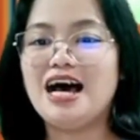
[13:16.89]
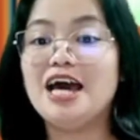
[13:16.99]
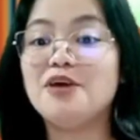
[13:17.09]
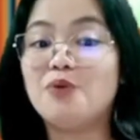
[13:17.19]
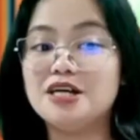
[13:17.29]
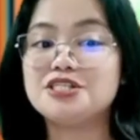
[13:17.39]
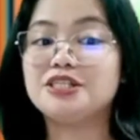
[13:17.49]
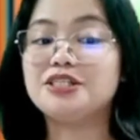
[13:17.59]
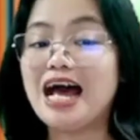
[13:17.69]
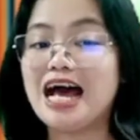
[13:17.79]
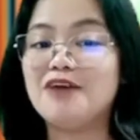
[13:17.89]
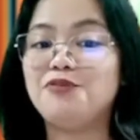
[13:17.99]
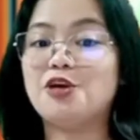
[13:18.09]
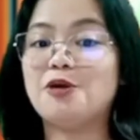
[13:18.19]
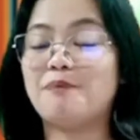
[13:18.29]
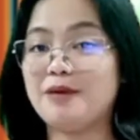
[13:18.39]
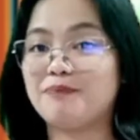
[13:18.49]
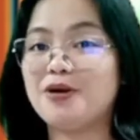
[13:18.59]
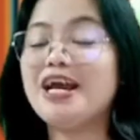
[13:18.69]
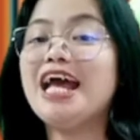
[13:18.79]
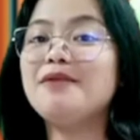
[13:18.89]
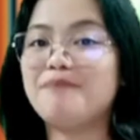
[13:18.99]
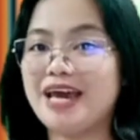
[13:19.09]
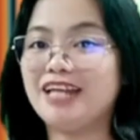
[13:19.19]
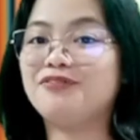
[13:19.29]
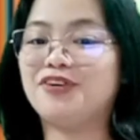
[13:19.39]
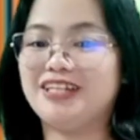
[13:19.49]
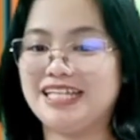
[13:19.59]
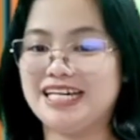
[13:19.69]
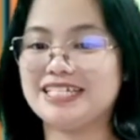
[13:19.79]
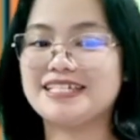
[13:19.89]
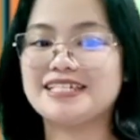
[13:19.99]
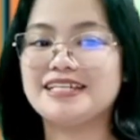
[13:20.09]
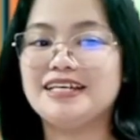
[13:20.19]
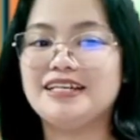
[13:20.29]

I want you to have your paper and pen for this.